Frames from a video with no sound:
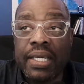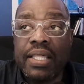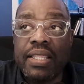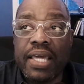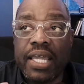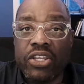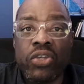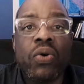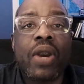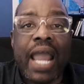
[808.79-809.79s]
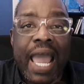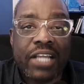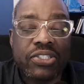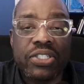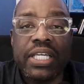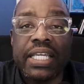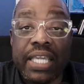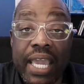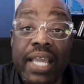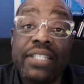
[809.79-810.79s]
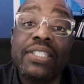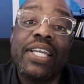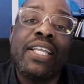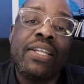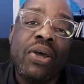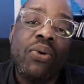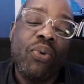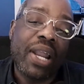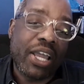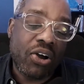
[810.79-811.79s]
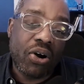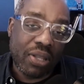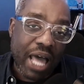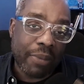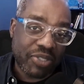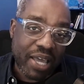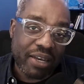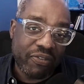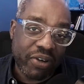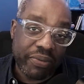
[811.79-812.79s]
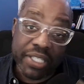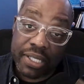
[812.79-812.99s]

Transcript: then you're actually engaged in what I call lopsided fundraising,